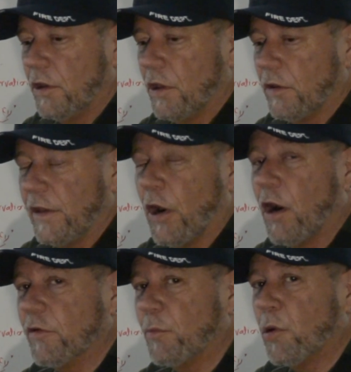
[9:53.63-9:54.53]
they
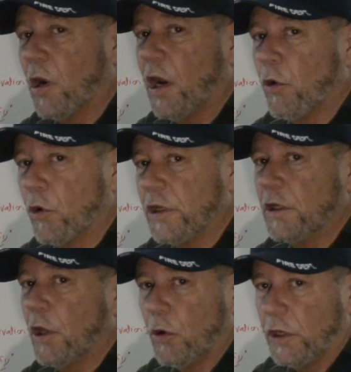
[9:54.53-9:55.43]
offer priority
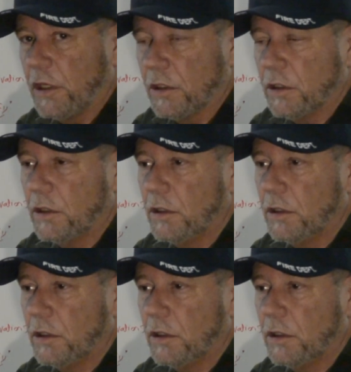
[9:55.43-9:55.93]
loading